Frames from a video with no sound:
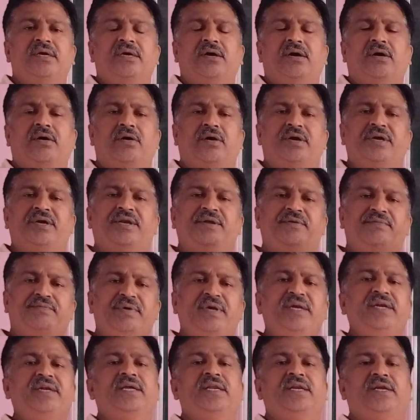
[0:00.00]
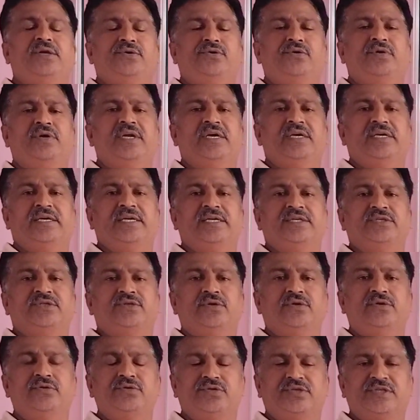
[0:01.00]
or different electrolytic
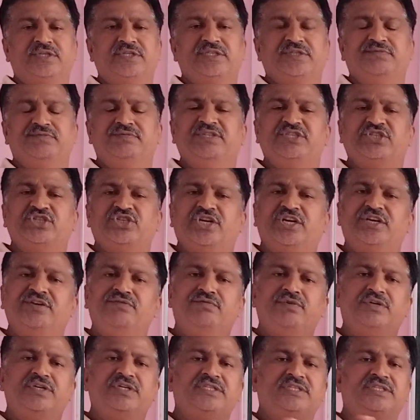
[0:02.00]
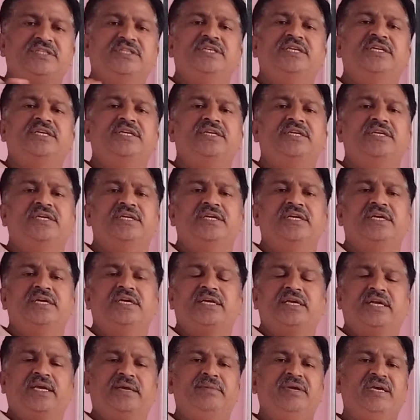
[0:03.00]
solutions, which converts the
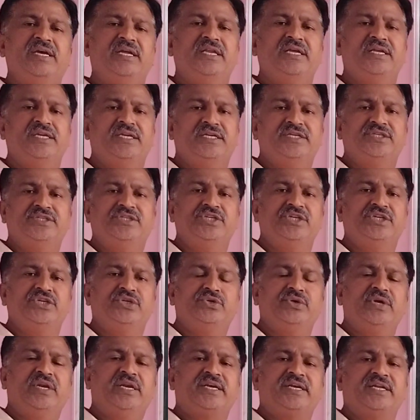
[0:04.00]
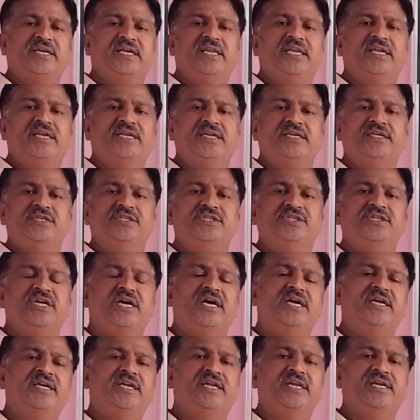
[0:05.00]
chemical energy into electrical energy
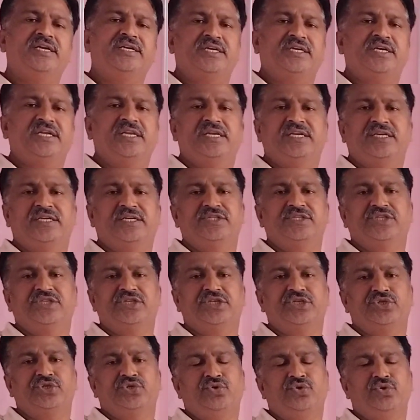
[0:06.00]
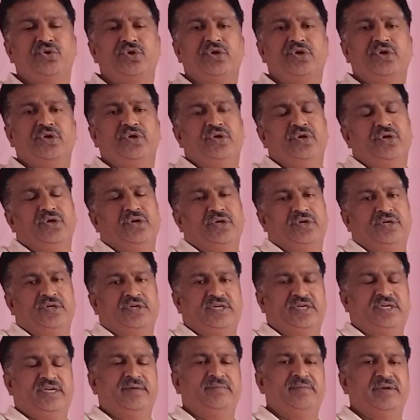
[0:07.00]
and electrical energy into
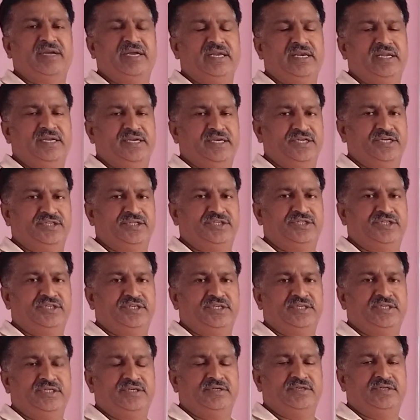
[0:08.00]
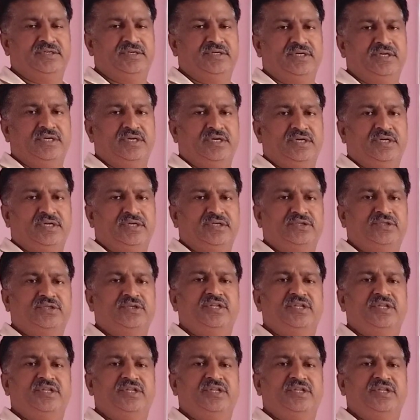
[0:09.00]
chemical energy. So